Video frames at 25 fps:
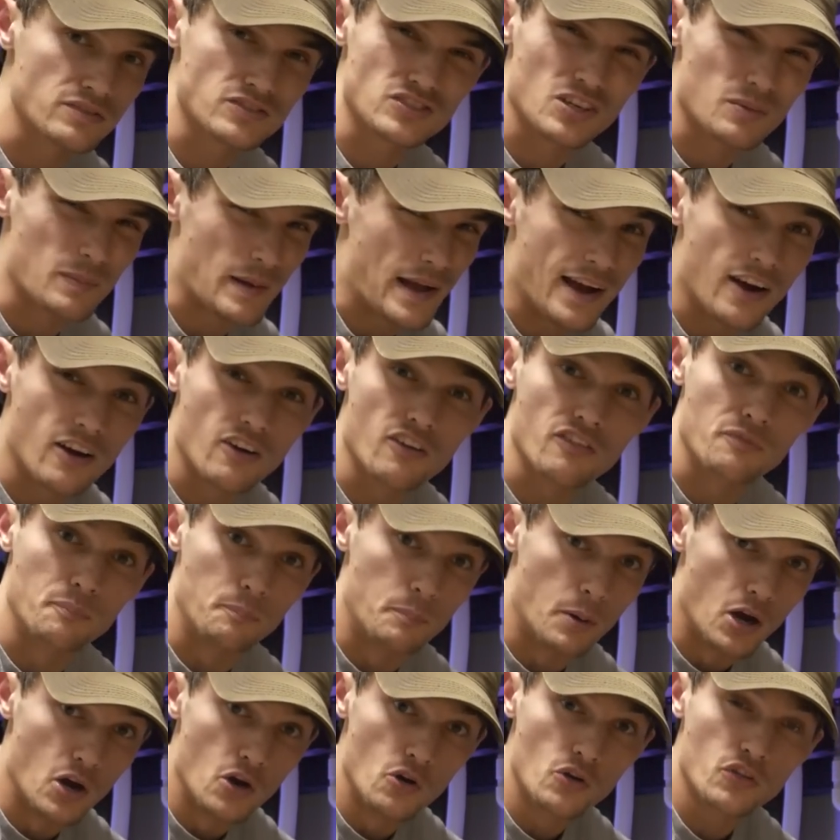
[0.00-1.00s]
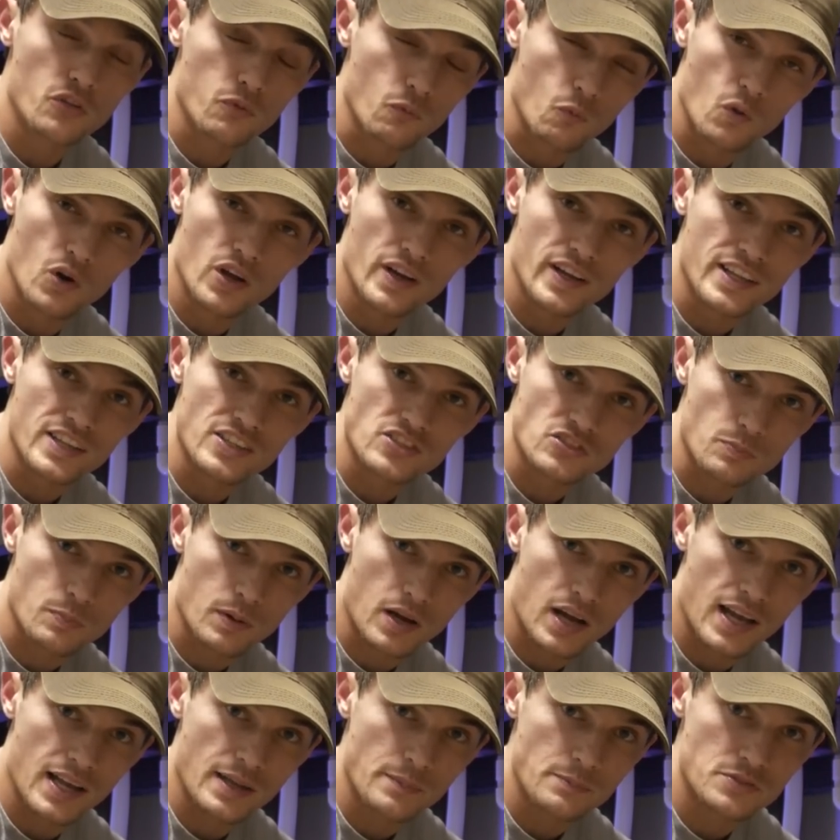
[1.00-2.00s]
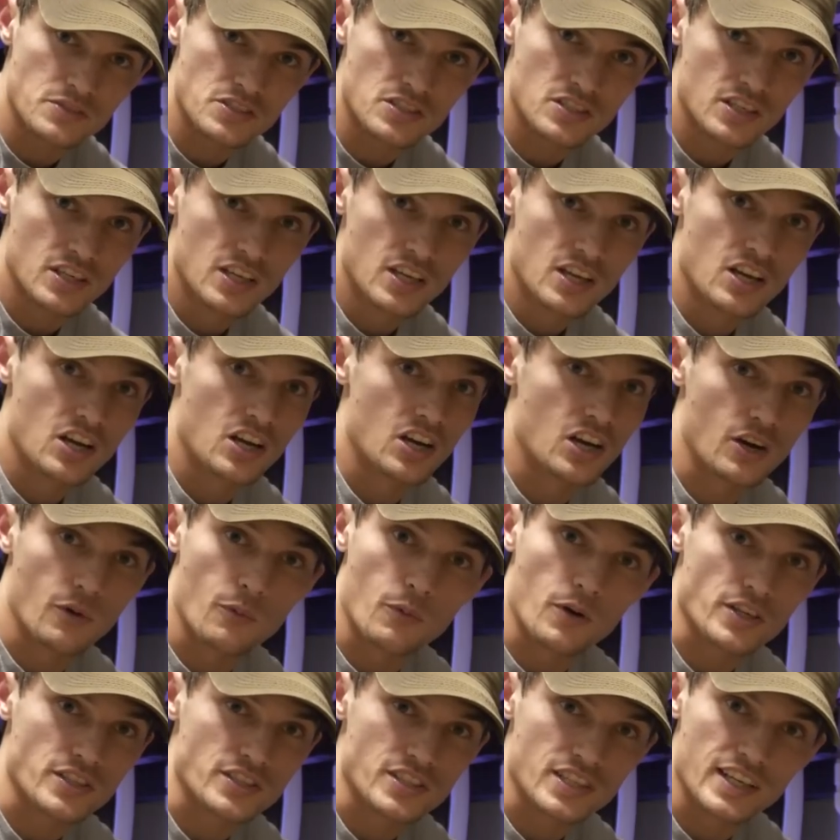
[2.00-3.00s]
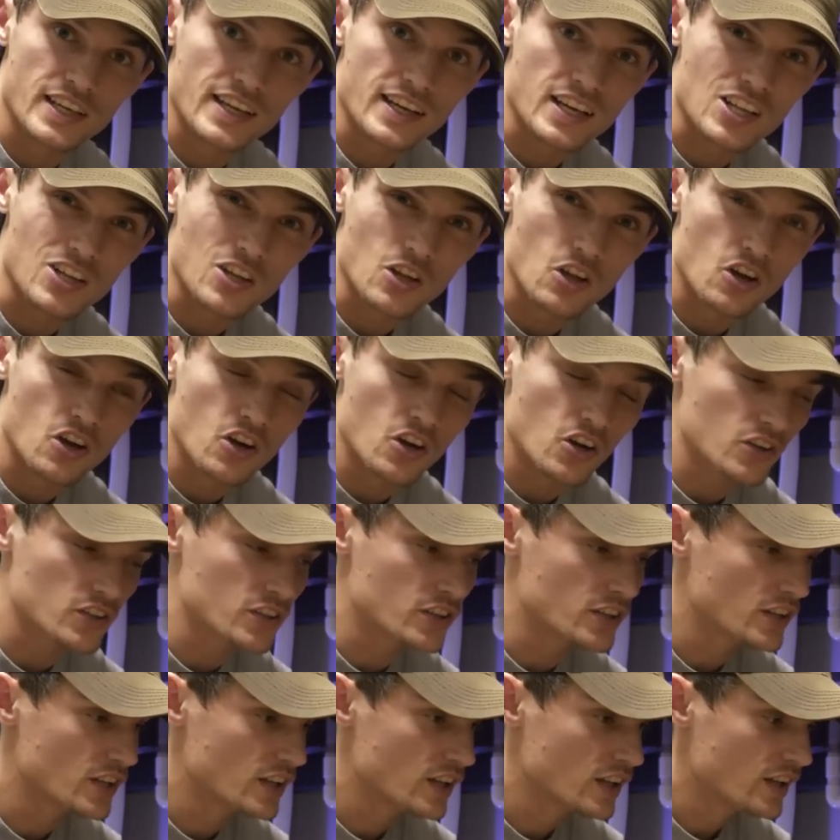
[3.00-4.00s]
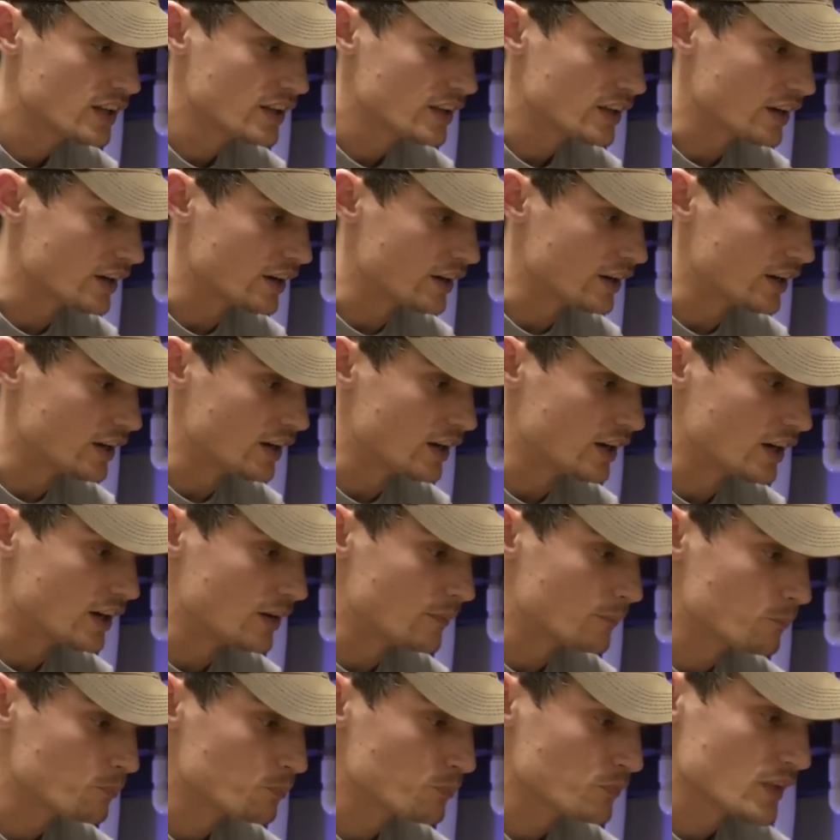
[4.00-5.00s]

somehow if both one inch pipes uh, were to get clogged, uh,